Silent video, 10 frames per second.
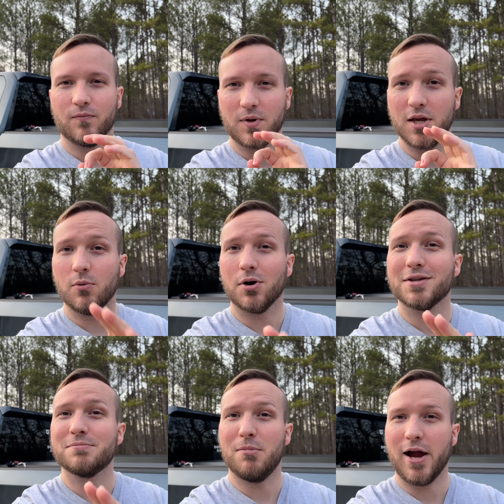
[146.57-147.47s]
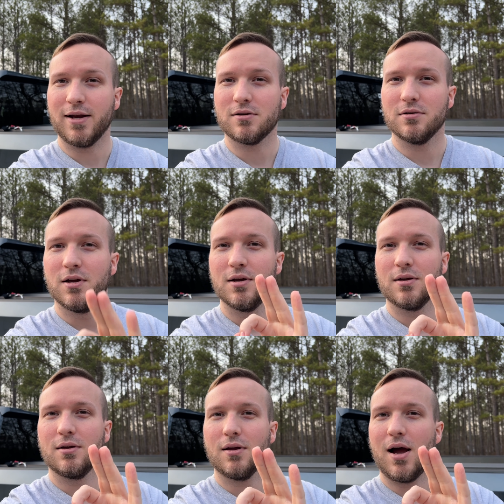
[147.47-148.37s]
Keyword is might.
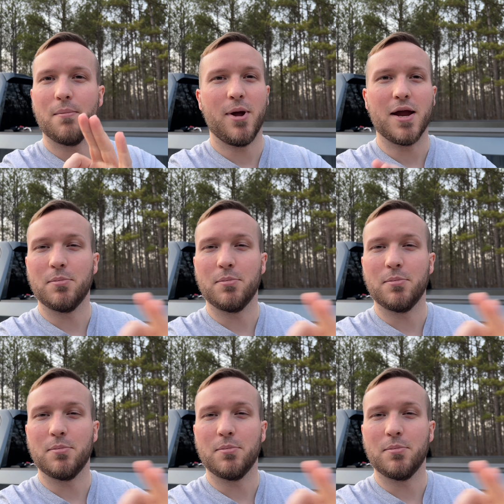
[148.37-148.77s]
I may